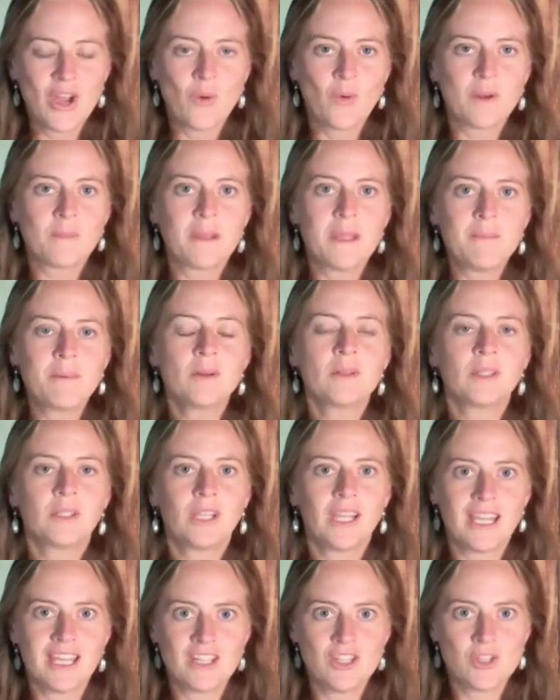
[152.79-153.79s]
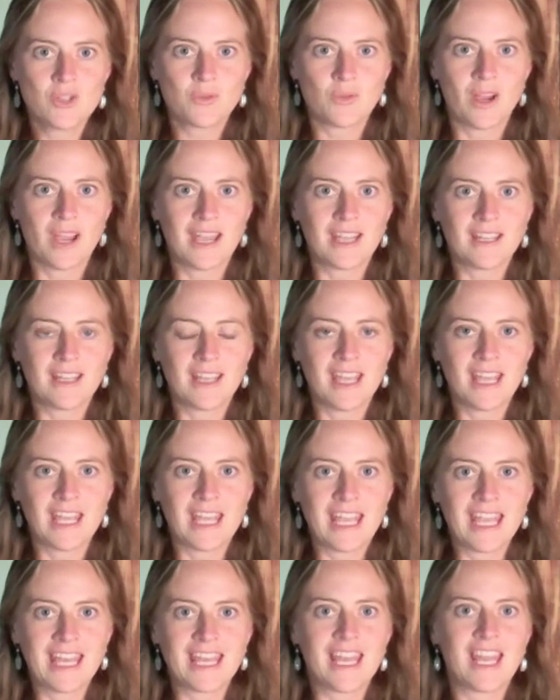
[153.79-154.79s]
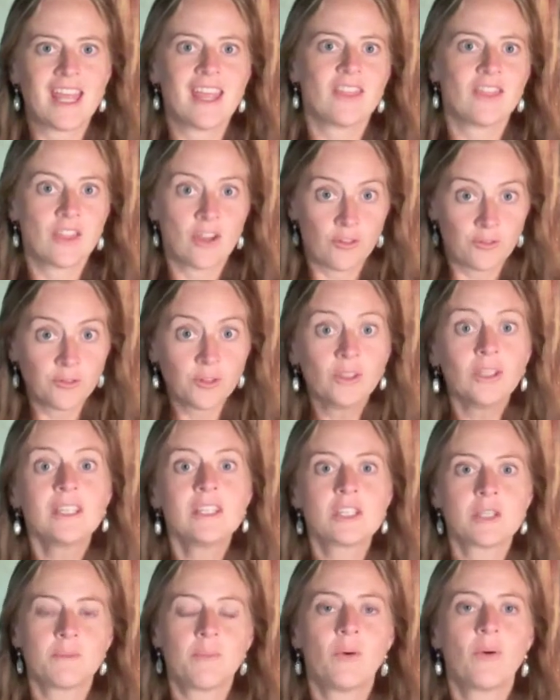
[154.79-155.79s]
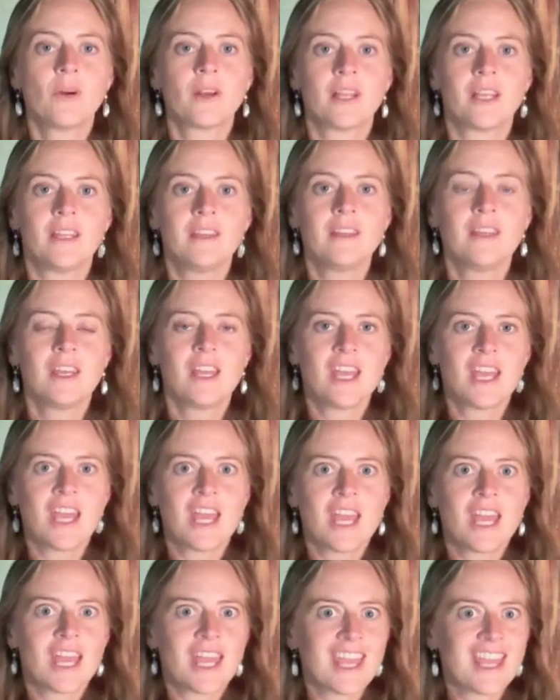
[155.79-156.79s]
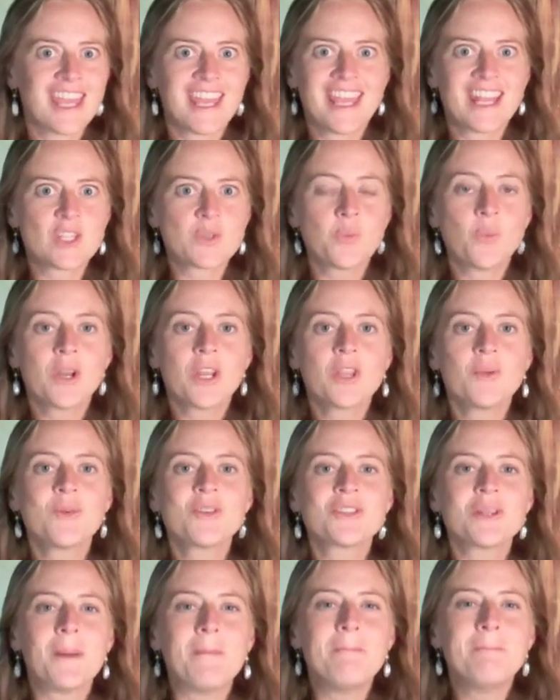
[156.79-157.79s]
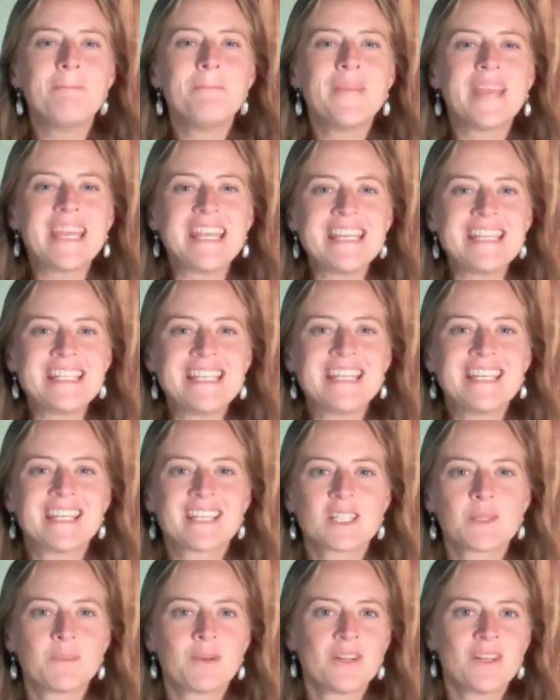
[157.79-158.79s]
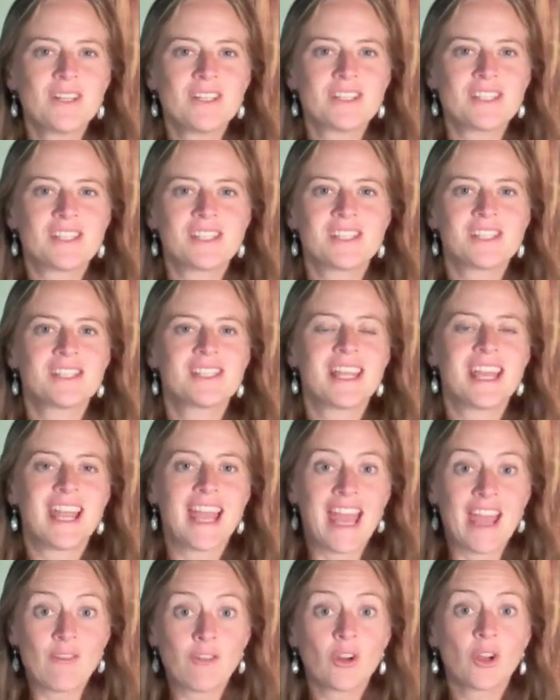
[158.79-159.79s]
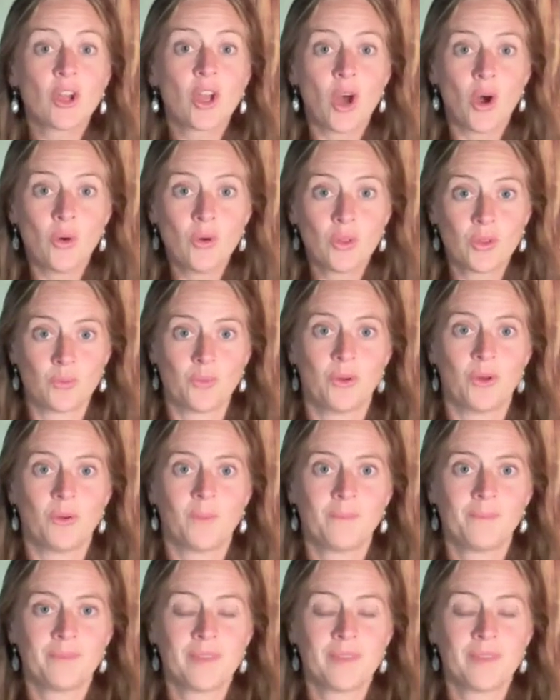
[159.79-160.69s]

When people cleanse right and they're fully supported, it's one of the most amazing experiences they ever go through.